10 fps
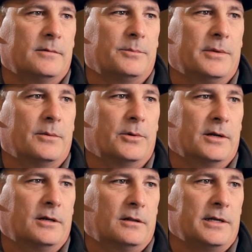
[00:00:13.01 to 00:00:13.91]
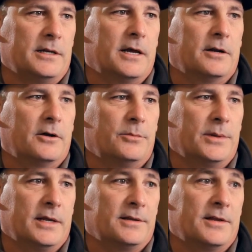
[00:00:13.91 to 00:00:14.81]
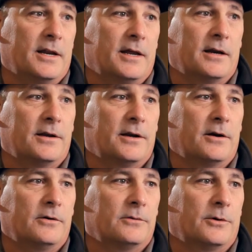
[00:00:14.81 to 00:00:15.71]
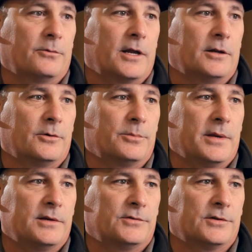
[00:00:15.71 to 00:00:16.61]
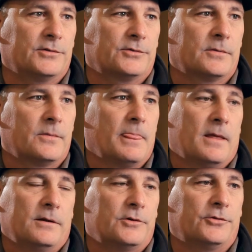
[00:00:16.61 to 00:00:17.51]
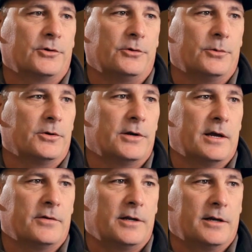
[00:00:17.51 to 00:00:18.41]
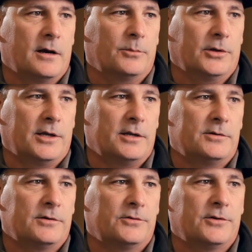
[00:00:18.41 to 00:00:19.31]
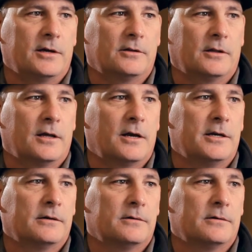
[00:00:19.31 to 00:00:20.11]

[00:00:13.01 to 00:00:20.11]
be able to clean that up and get that out of there on a regular basis, just so you wouldn't have any complications down the line.